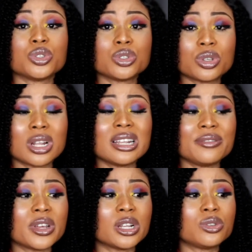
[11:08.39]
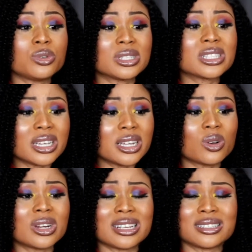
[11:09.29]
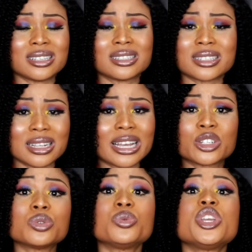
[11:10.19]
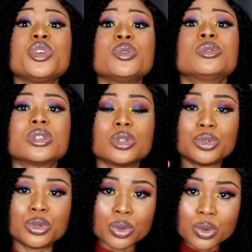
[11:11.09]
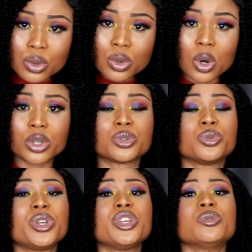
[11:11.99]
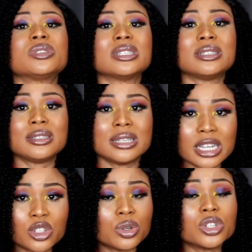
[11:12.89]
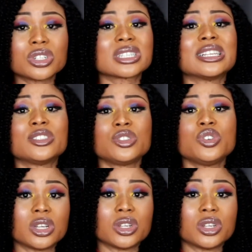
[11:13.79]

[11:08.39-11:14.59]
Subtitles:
Sollen wir duzen oder sitzen? Like, should we use do or should we use Z? Don't just assume.